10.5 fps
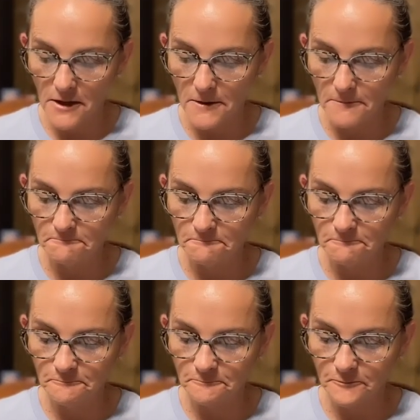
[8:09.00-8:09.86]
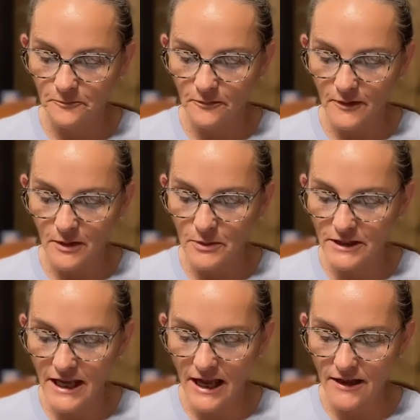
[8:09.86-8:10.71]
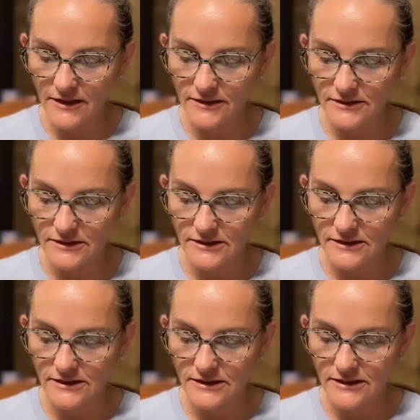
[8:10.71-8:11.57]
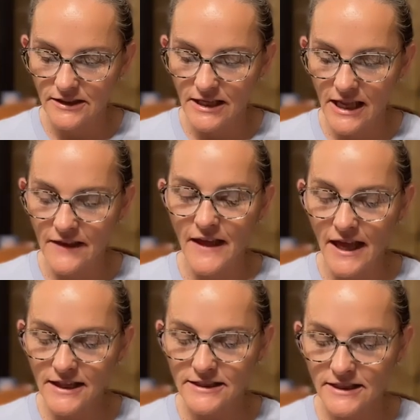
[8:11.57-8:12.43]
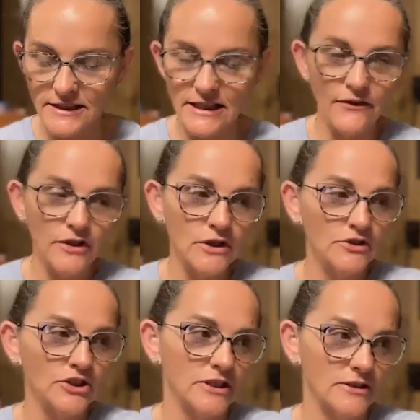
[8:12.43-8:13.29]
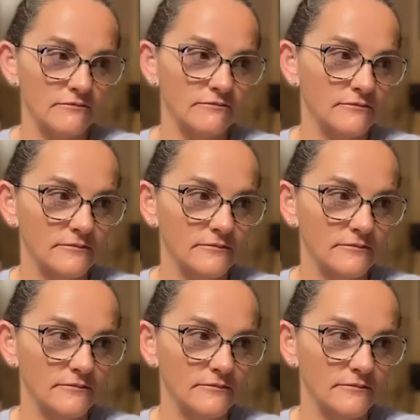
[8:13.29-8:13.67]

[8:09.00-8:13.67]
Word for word: um, but yeah, in that sense, evolution.